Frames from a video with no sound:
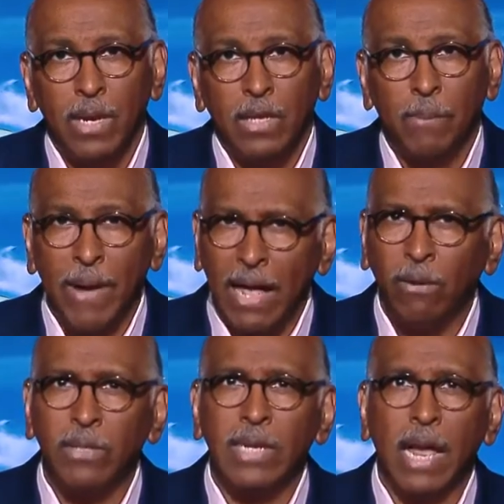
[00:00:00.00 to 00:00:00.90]
The
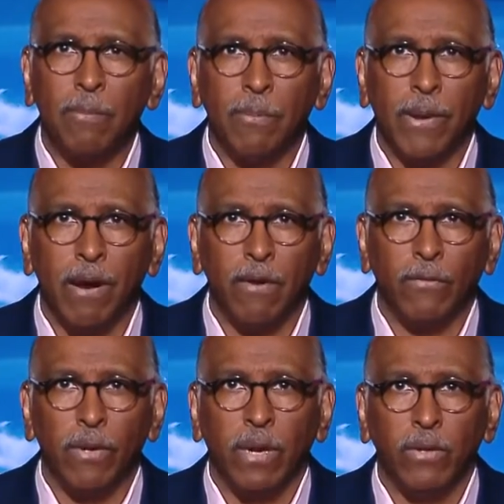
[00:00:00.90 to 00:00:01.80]
panel is now preparing
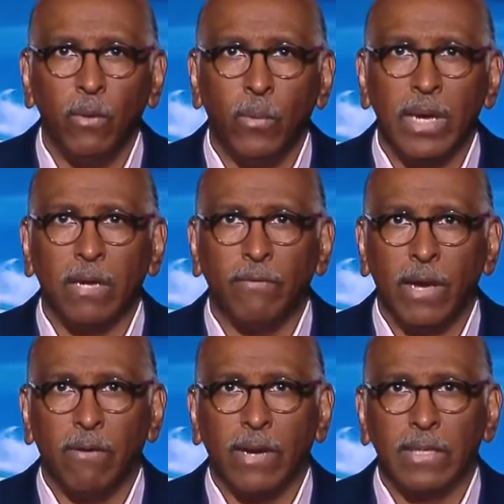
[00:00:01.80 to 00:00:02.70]
for another week of
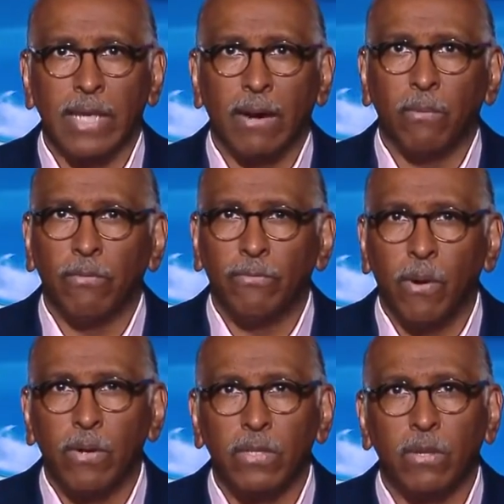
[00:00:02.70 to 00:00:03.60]
hearings that will
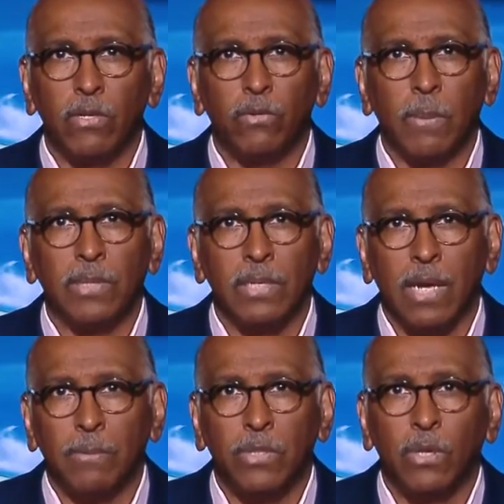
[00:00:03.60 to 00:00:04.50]
focus on Trump's
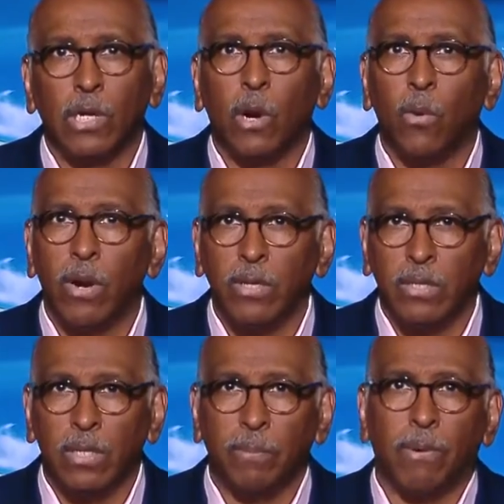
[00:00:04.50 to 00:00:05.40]
attempts to coerce
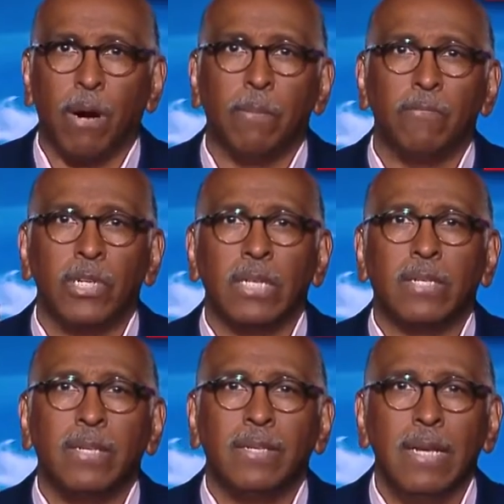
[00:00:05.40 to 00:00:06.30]
the Department of
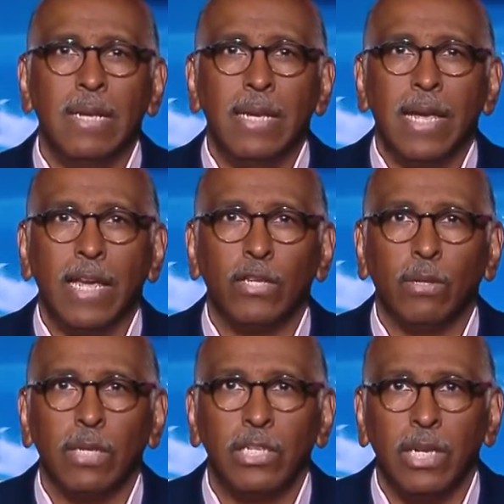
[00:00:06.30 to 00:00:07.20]
Justice
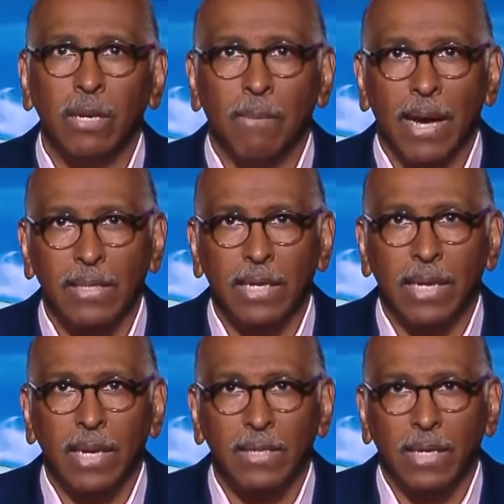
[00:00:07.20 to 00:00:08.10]
into
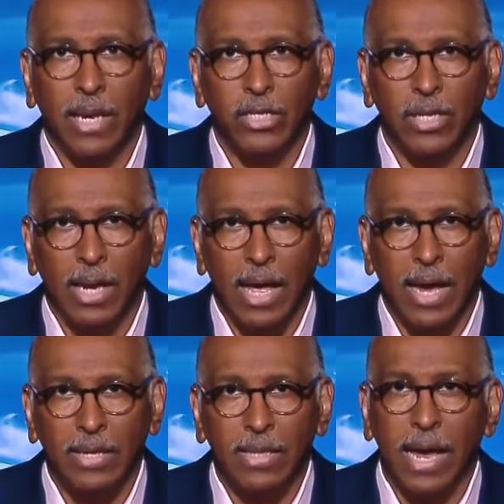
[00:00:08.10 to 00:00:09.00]
legitimizing his election lies.